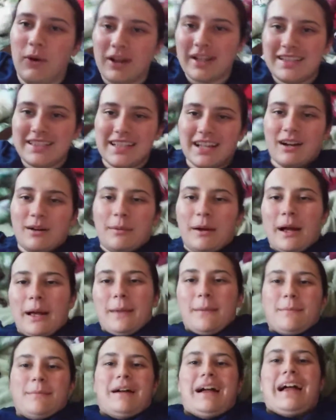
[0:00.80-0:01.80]
what's up?
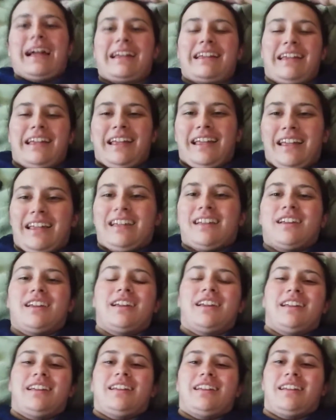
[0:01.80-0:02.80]
I'm back,
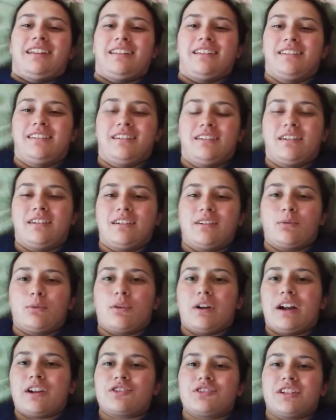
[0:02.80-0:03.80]
and we're
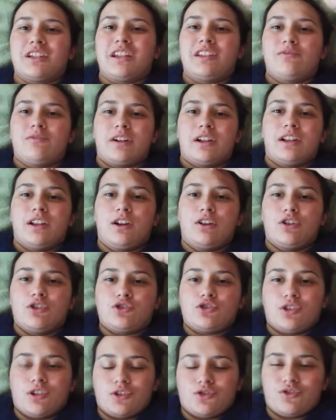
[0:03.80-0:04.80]
actually getting ready to go to
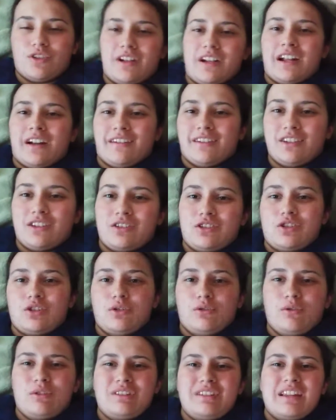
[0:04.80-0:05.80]
church right now. It's
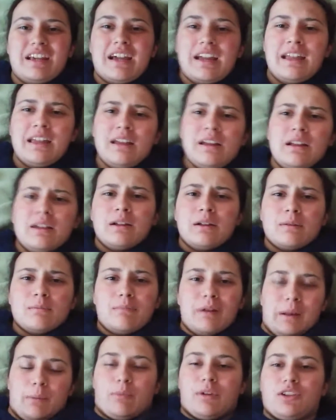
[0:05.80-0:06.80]
Tuesday,
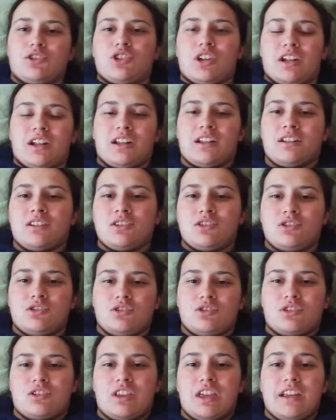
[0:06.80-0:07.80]
but we changed,
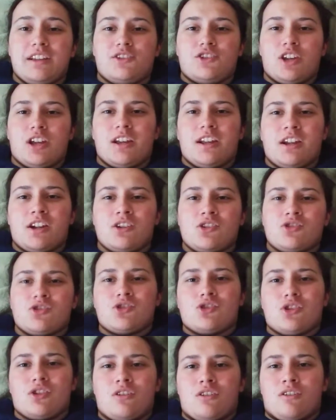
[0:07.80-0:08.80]
they
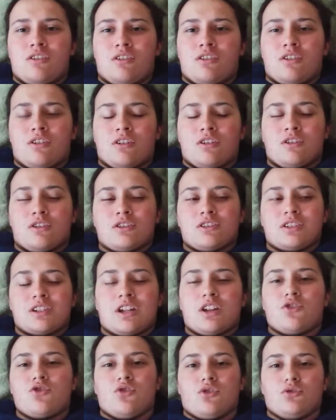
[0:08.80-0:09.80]
changed our
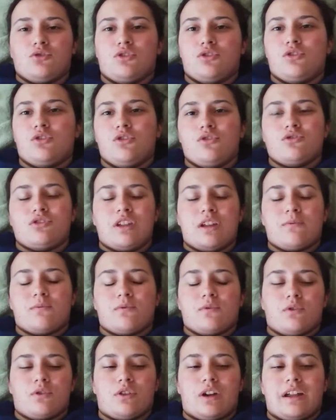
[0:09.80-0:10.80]
schedule to Tuesday
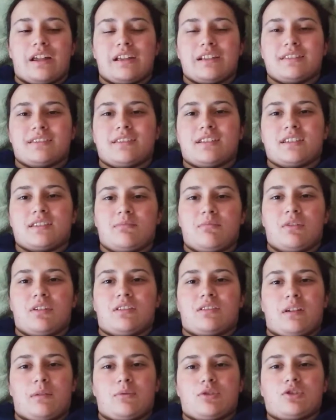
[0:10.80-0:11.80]
for, I guess, this
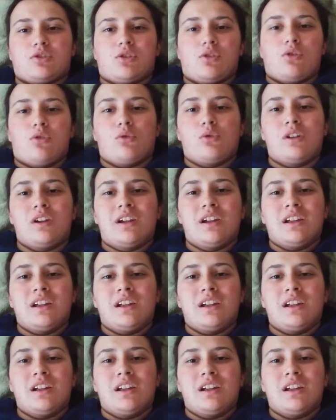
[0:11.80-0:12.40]
month, I was told.